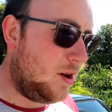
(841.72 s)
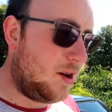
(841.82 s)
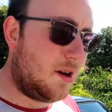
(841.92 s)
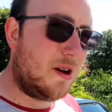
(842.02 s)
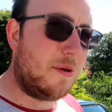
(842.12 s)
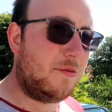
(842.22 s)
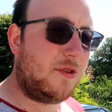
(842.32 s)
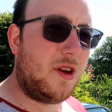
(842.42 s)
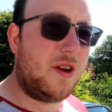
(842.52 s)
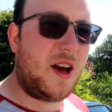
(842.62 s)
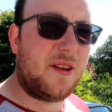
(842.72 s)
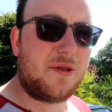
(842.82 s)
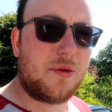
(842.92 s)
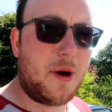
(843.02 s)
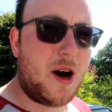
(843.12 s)
Turned out
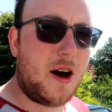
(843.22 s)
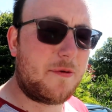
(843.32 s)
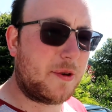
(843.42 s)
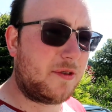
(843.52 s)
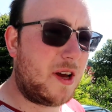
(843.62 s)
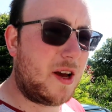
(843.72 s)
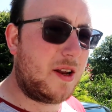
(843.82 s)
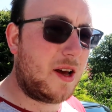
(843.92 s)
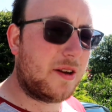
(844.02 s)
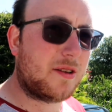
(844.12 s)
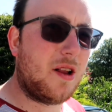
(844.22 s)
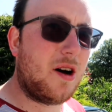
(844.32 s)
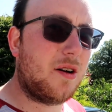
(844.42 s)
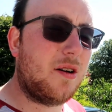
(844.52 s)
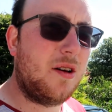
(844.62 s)
this was about 9:30, 9
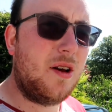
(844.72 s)
o'clock.